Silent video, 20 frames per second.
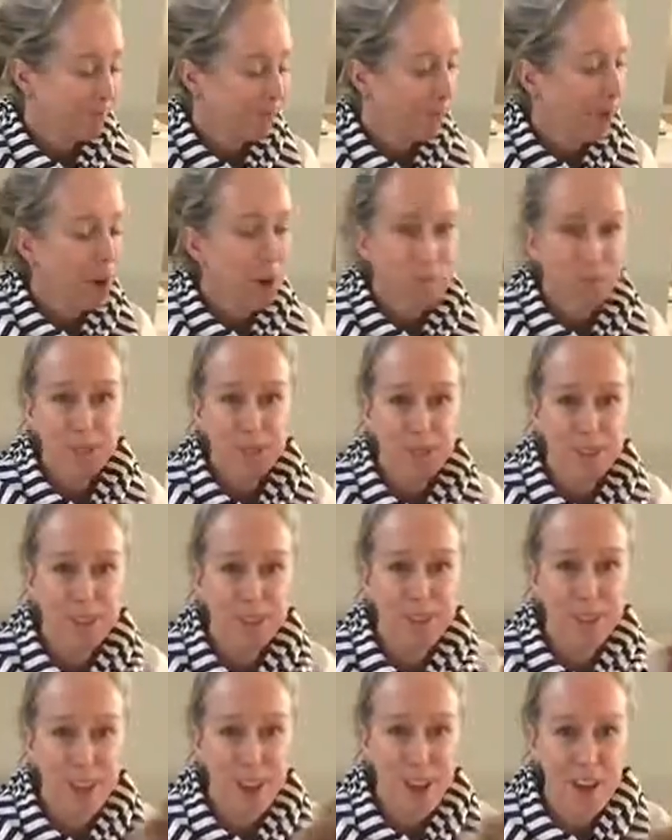So I hope this has
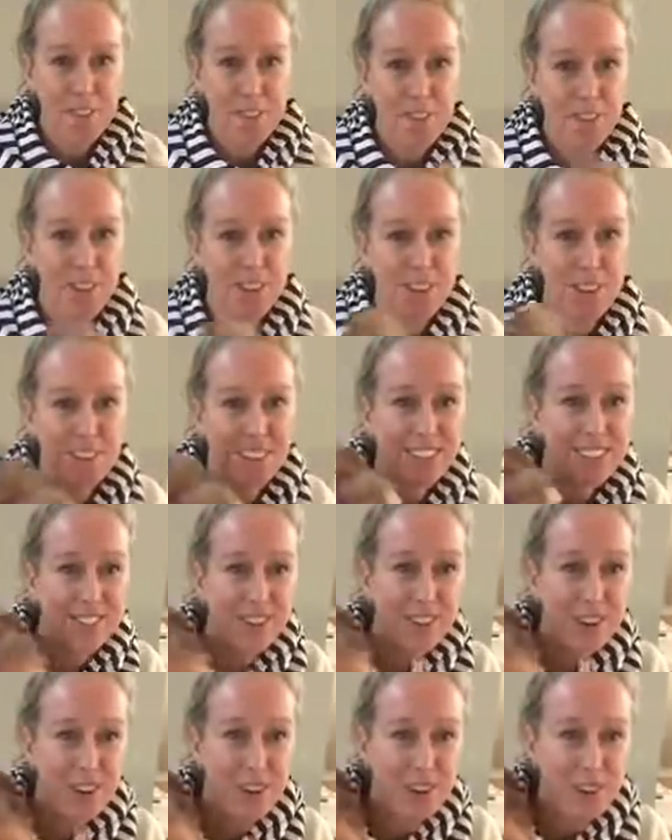been helpful. These
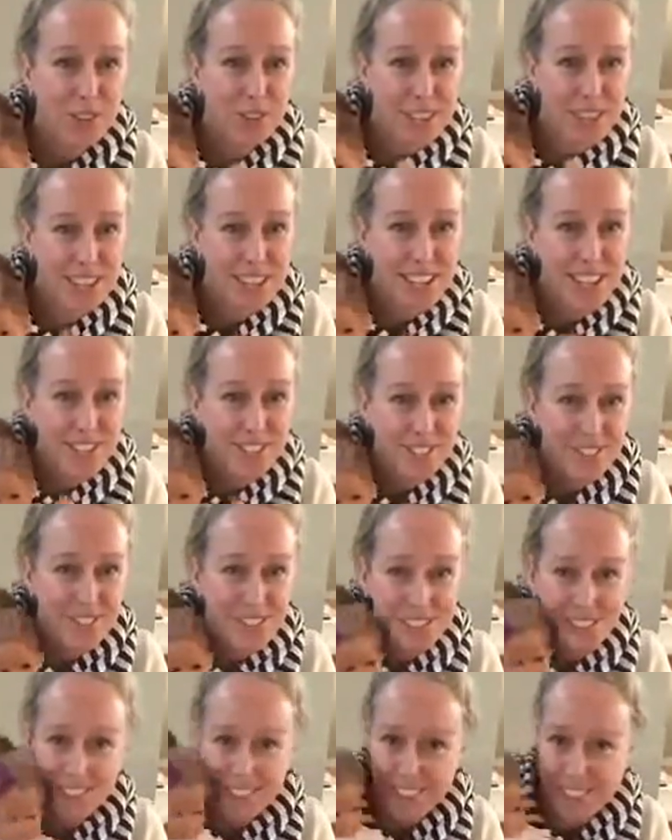were our 3
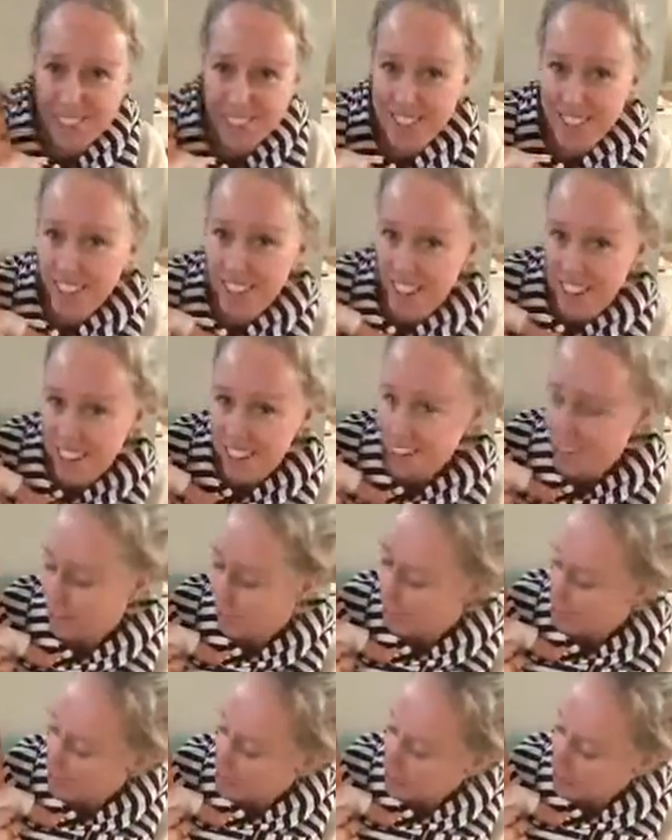tips, Lucy and I's
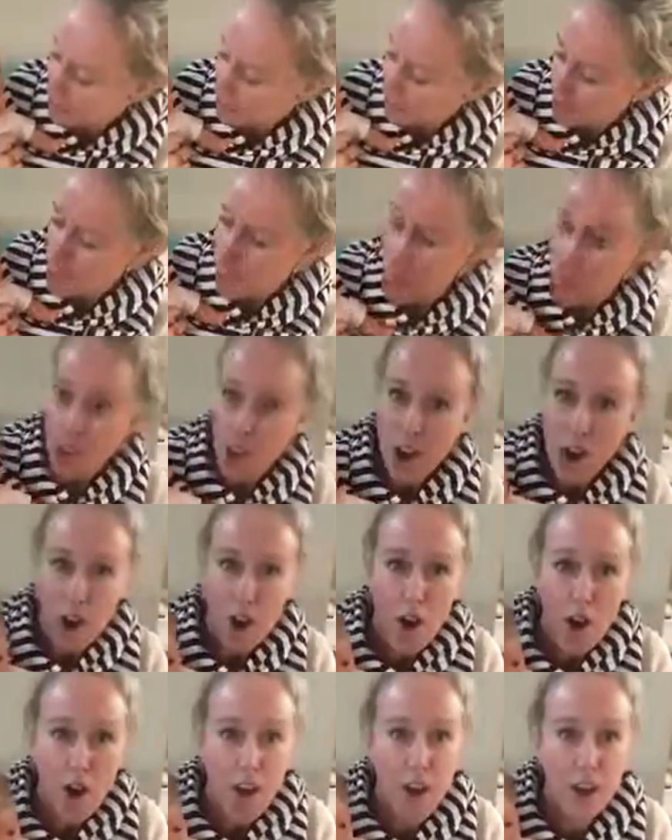3 tips
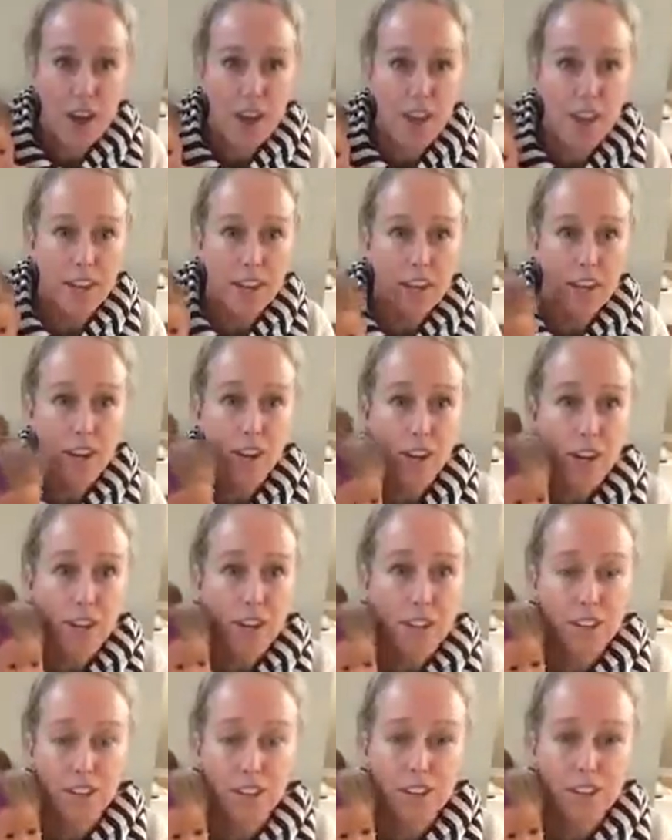on
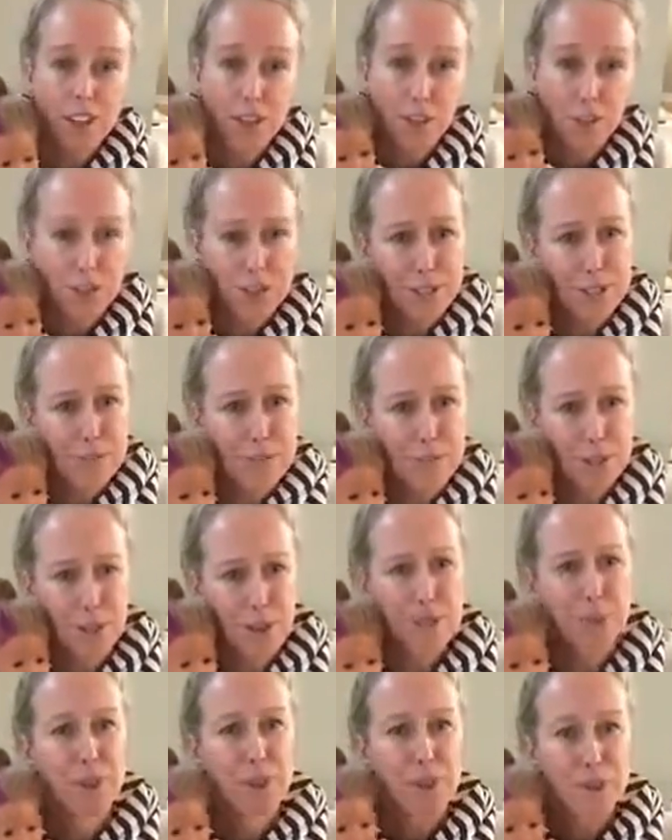our, not 3 tips,
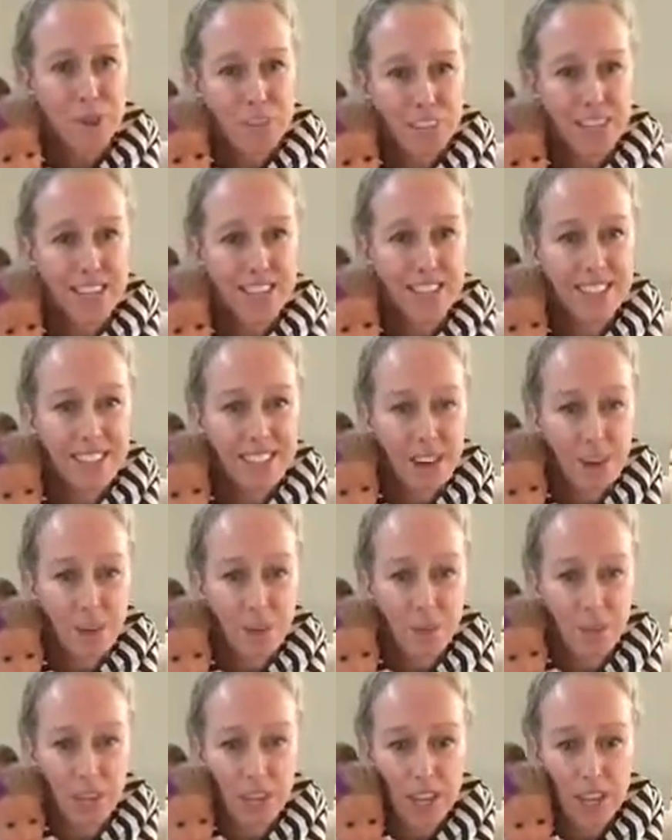sorry, but 3 things
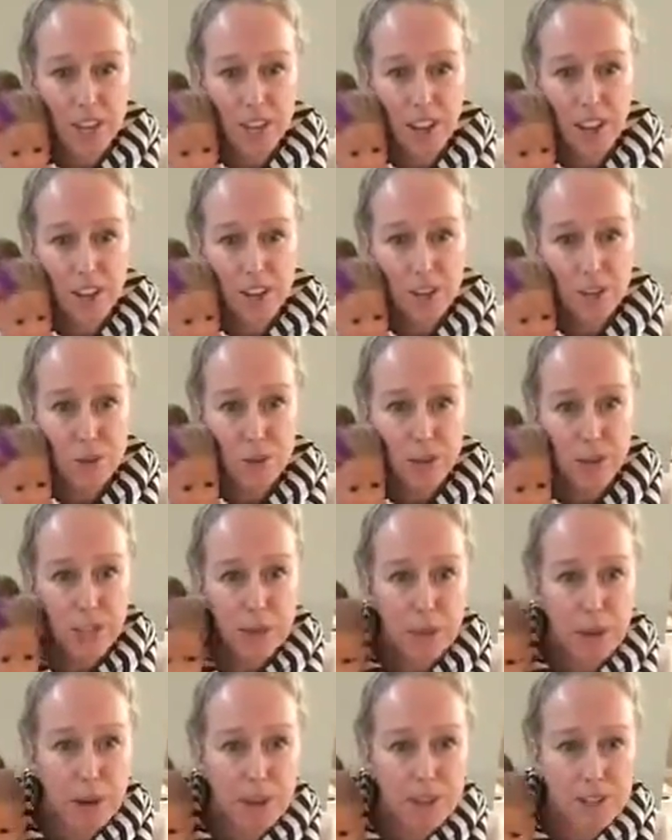that we are doing in
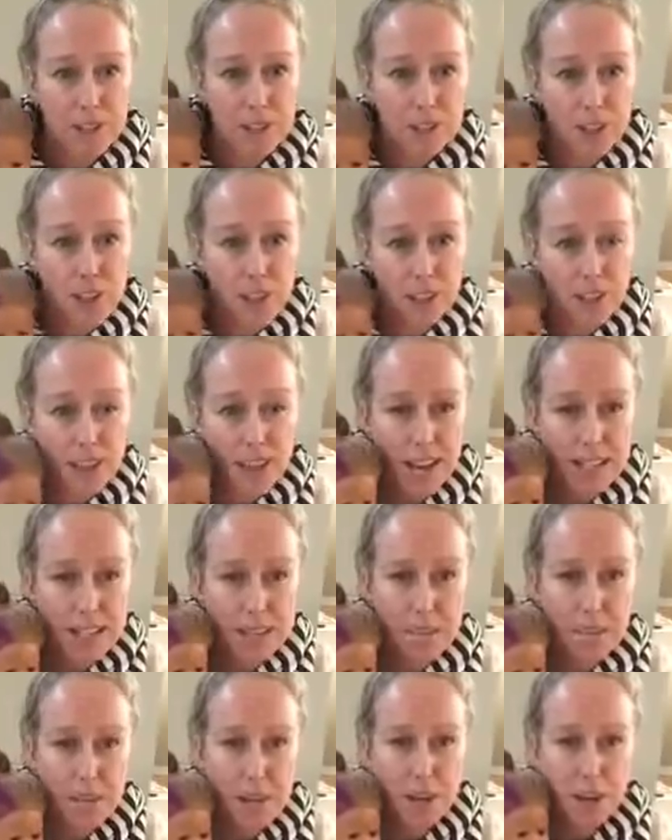a Parent and Tot class
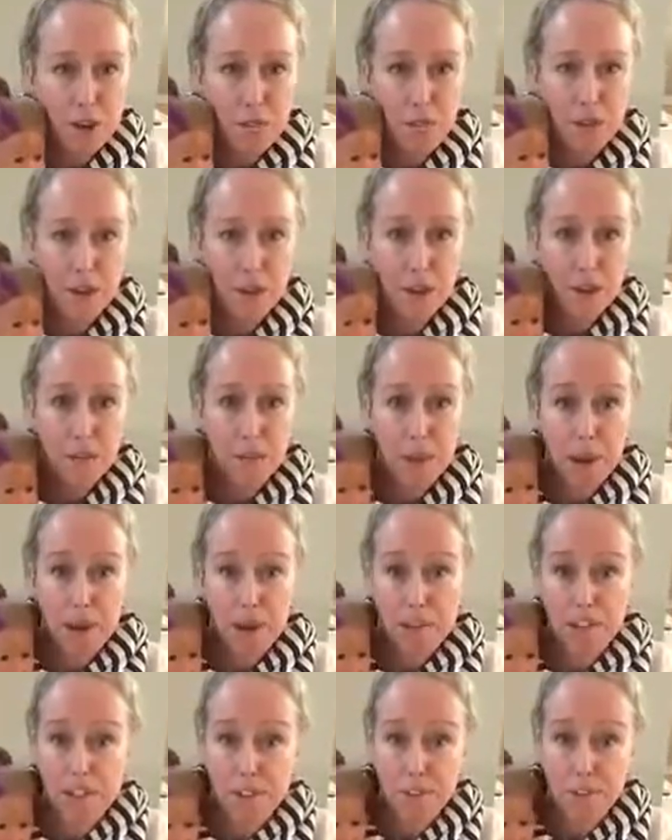that may not be
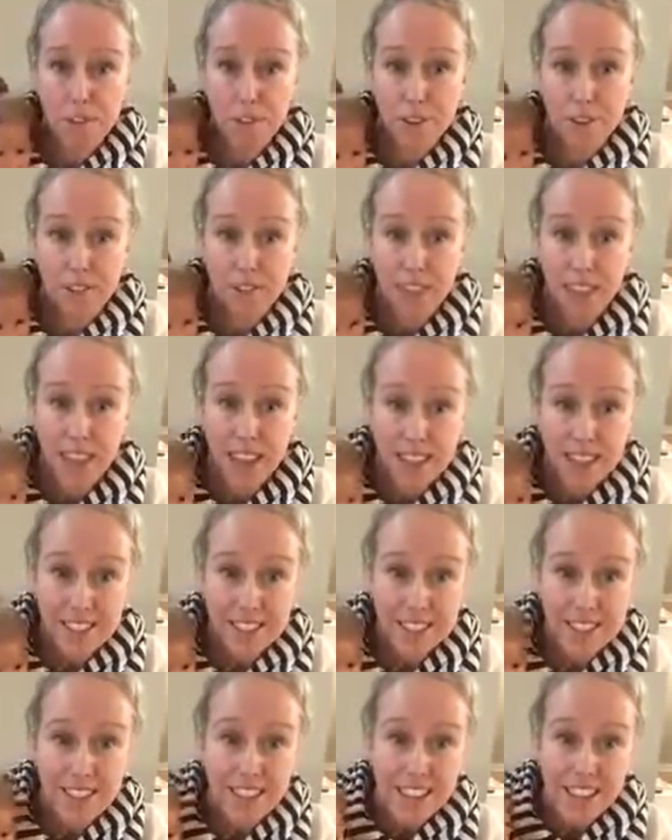apparent at first
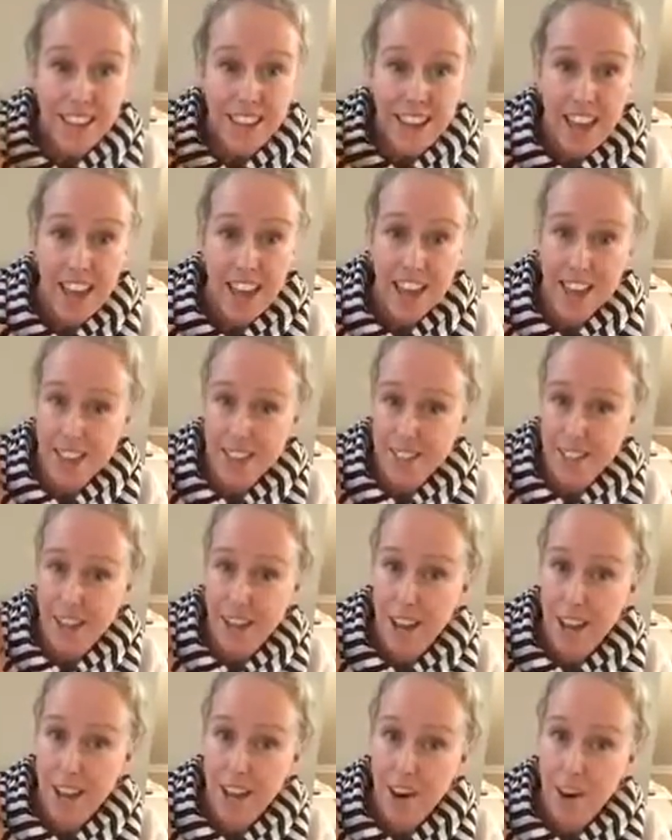glance. And
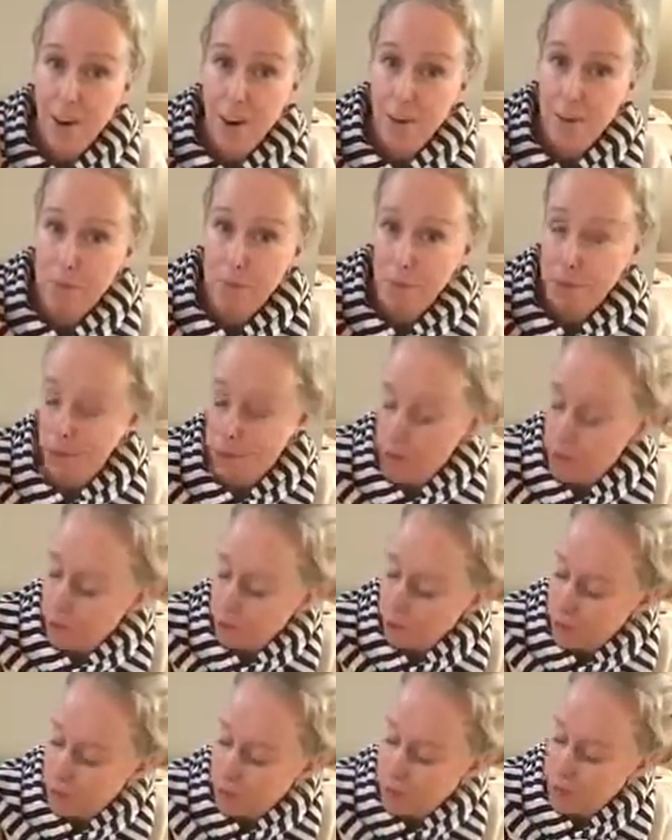I hope
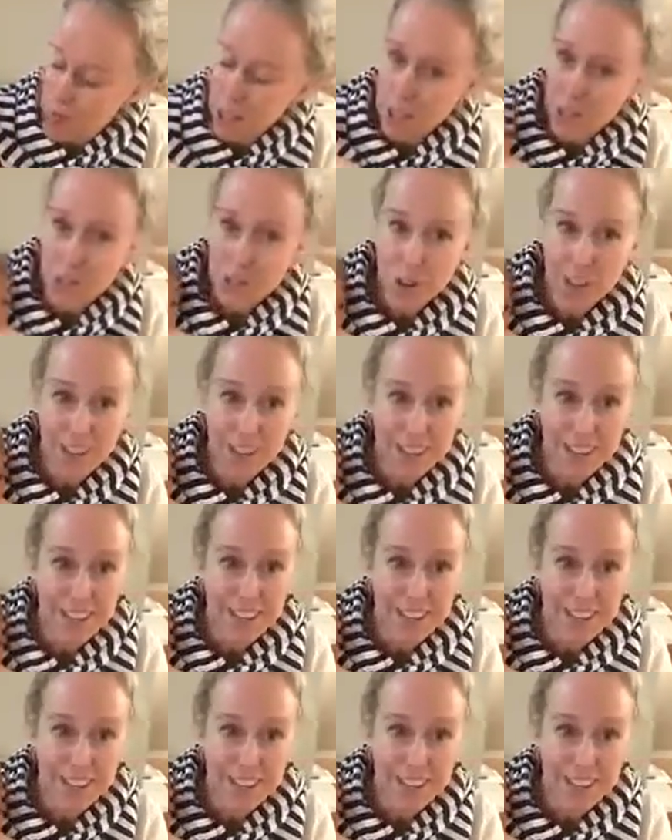you enjoyed